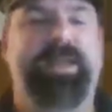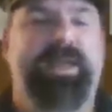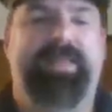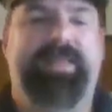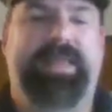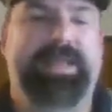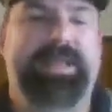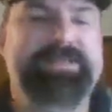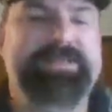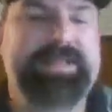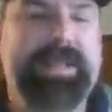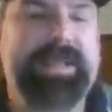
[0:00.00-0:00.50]

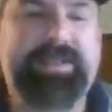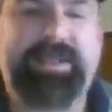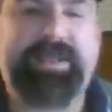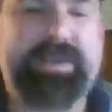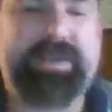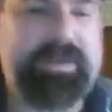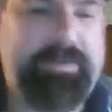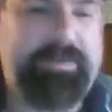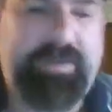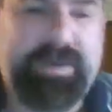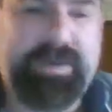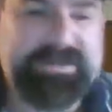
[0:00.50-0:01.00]
That's not like
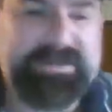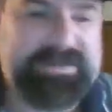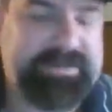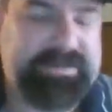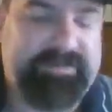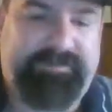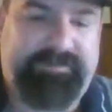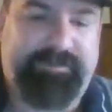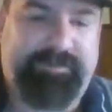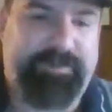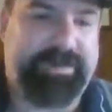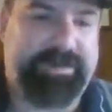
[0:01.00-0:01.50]
it was in
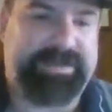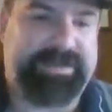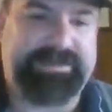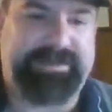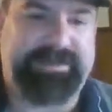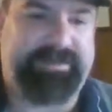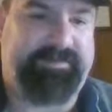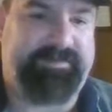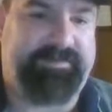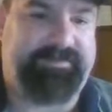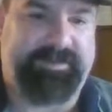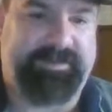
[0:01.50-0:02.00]
the 40s
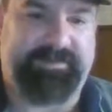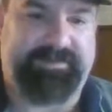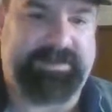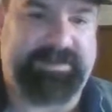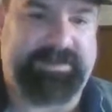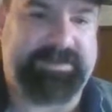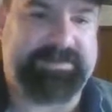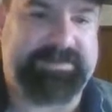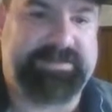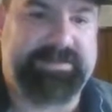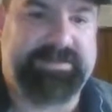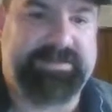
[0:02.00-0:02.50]
and the
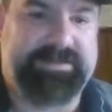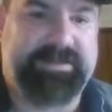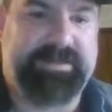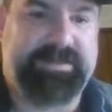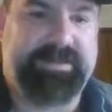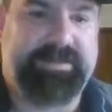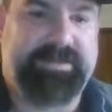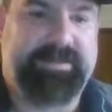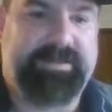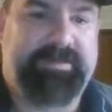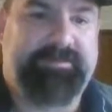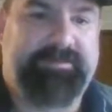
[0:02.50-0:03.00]
50s.
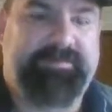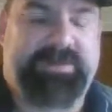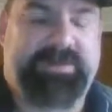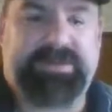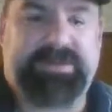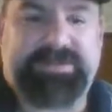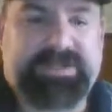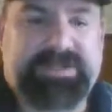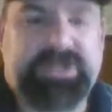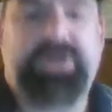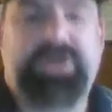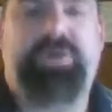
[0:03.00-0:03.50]
You
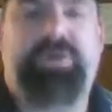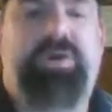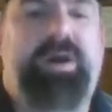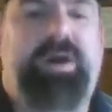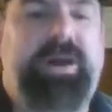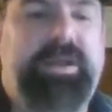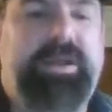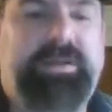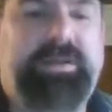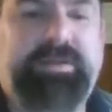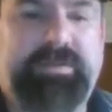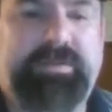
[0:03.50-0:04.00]
used to go
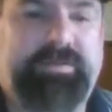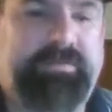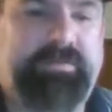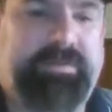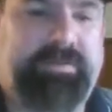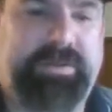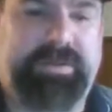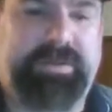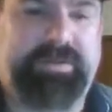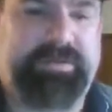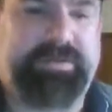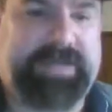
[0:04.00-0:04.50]
hunting
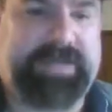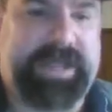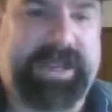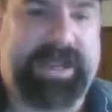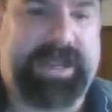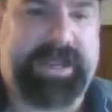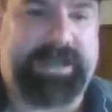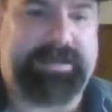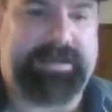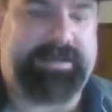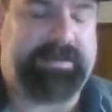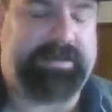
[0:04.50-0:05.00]
with your
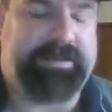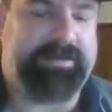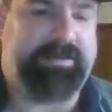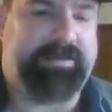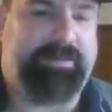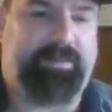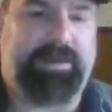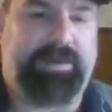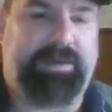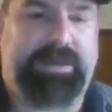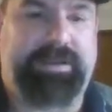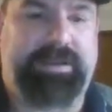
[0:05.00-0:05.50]
dad in the
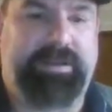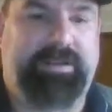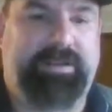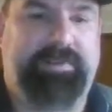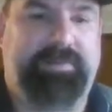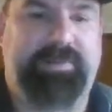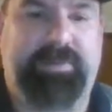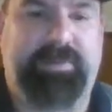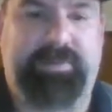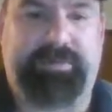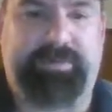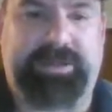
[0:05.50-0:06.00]
middle of
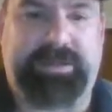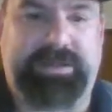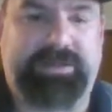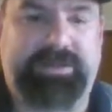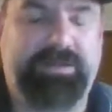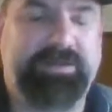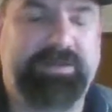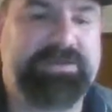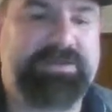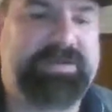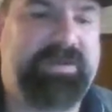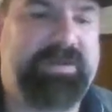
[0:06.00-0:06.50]
the week.
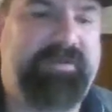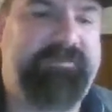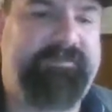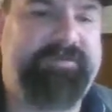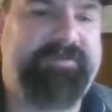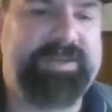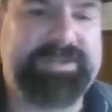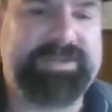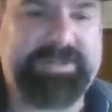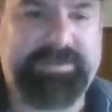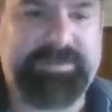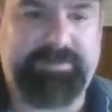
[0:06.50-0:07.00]
You used to go
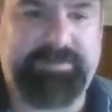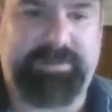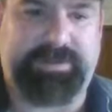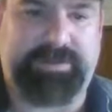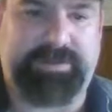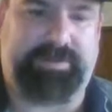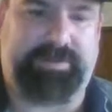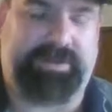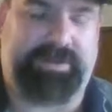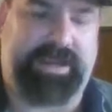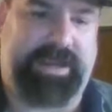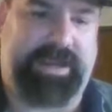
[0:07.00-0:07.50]
fishing with
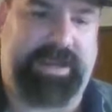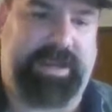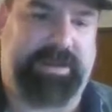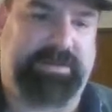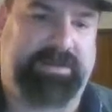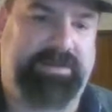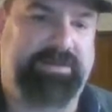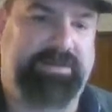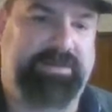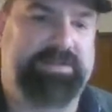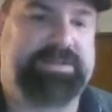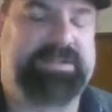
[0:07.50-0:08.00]
your dad.
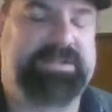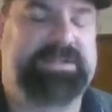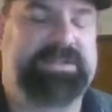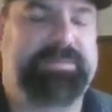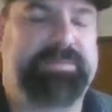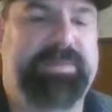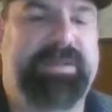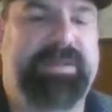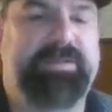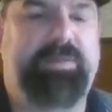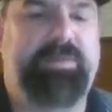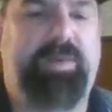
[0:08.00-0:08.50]
You used to
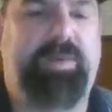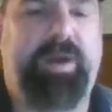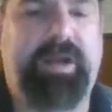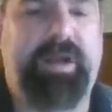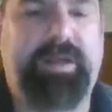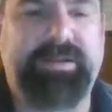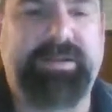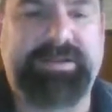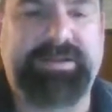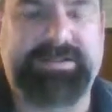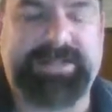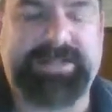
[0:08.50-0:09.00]
spend
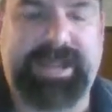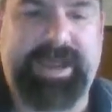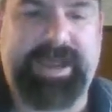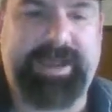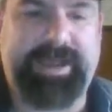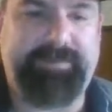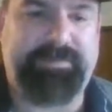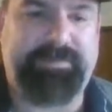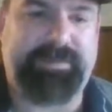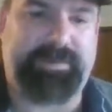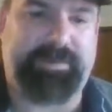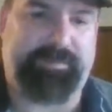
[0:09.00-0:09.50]
quality
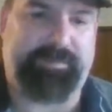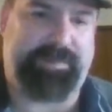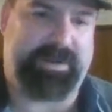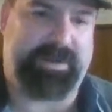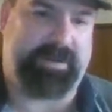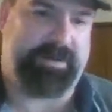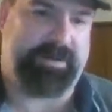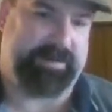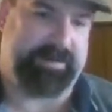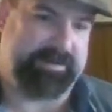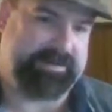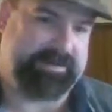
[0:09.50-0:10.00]
time with your
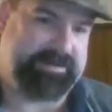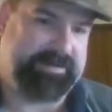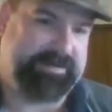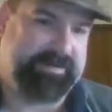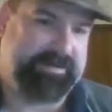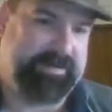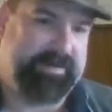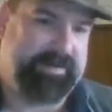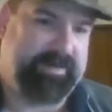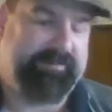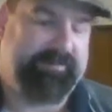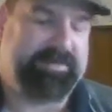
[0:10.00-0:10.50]
parents.
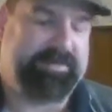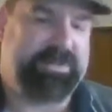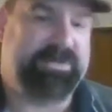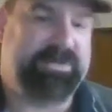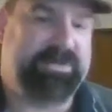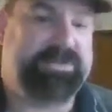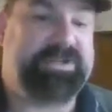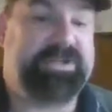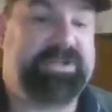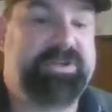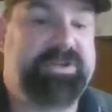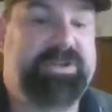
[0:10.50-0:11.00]
You
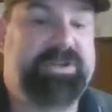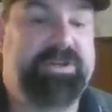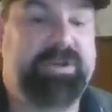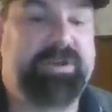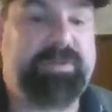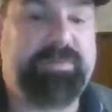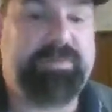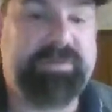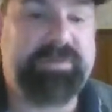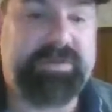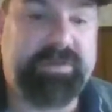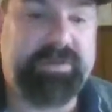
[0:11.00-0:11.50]
used to
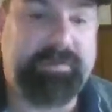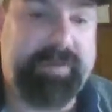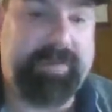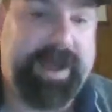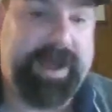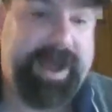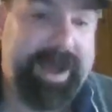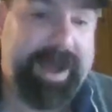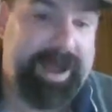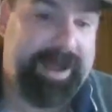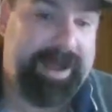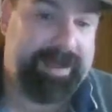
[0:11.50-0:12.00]
cook with your
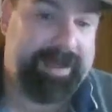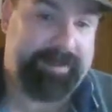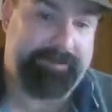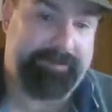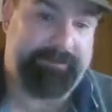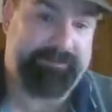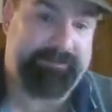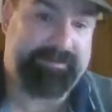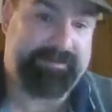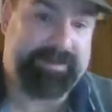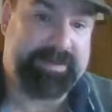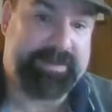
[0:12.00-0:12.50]
mom
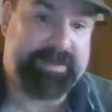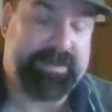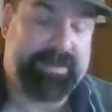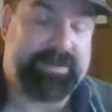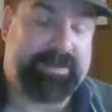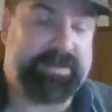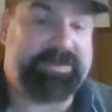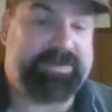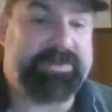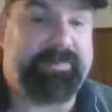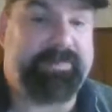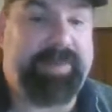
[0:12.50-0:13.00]

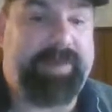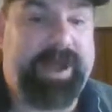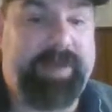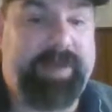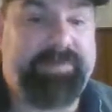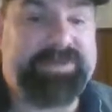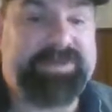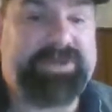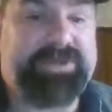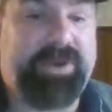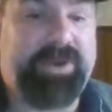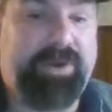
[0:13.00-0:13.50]
because your mom
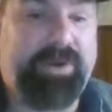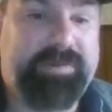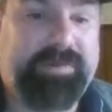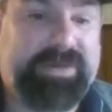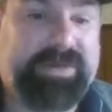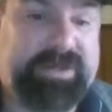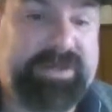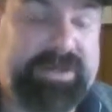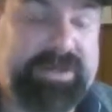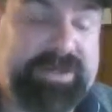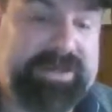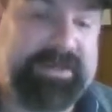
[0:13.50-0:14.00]
was home
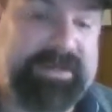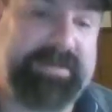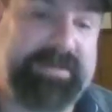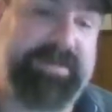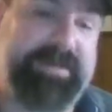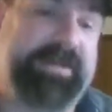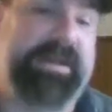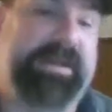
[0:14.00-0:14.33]
cooking,